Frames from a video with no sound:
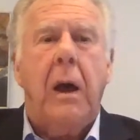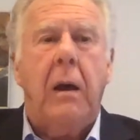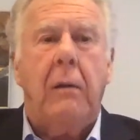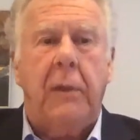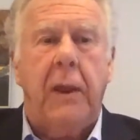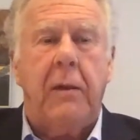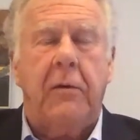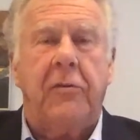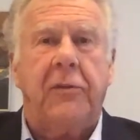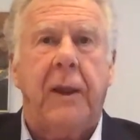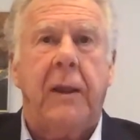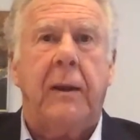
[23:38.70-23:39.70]
They
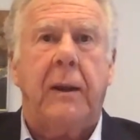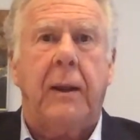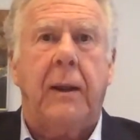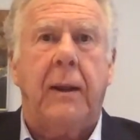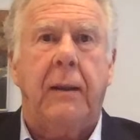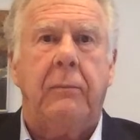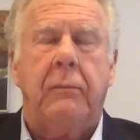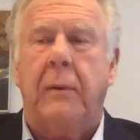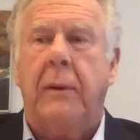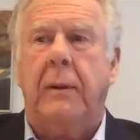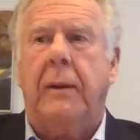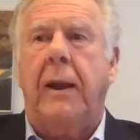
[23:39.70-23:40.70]
understand that I
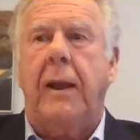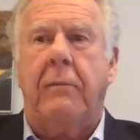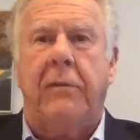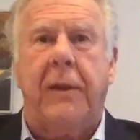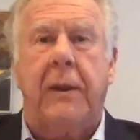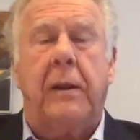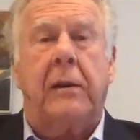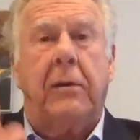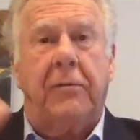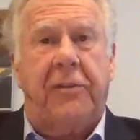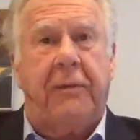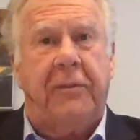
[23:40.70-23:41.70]
have a thing I call
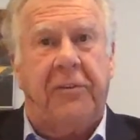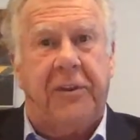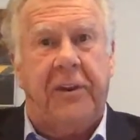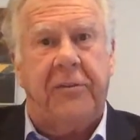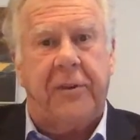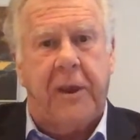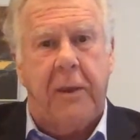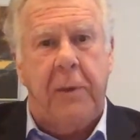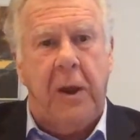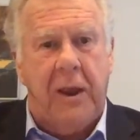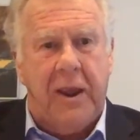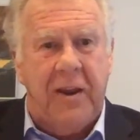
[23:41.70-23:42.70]
7 C's of
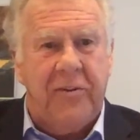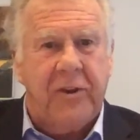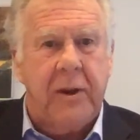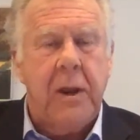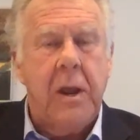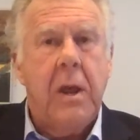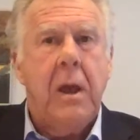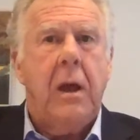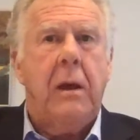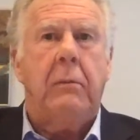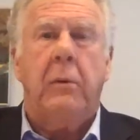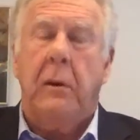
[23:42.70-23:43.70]
communication.
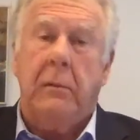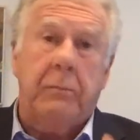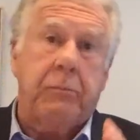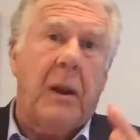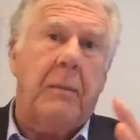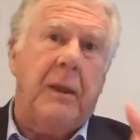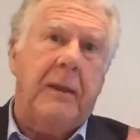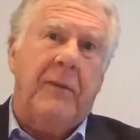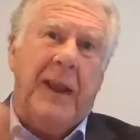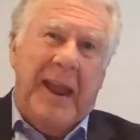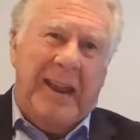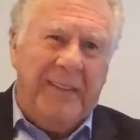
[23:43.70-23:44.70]
We'll probably
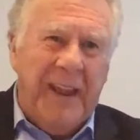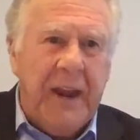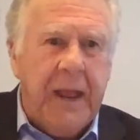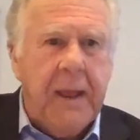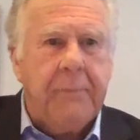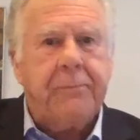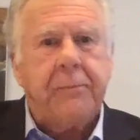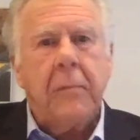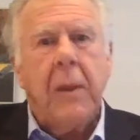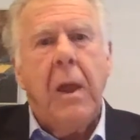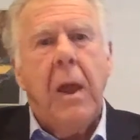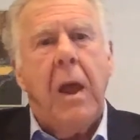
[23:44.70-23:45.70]
even add that in.
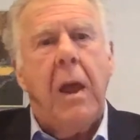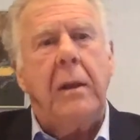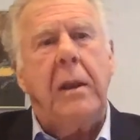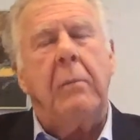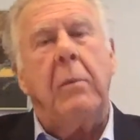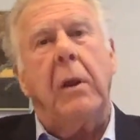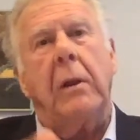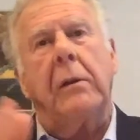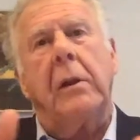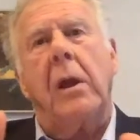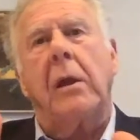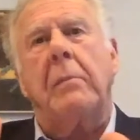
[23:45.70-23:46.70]
And then we're going
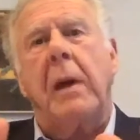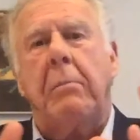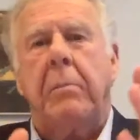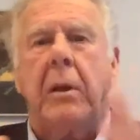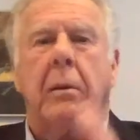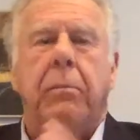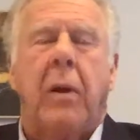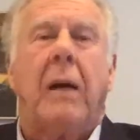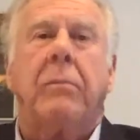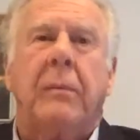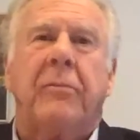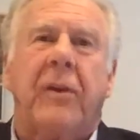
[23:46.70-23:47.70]
to talk about better
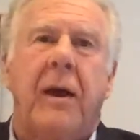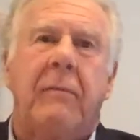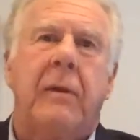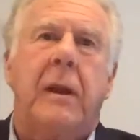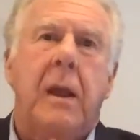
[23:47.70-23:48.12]
problem solving.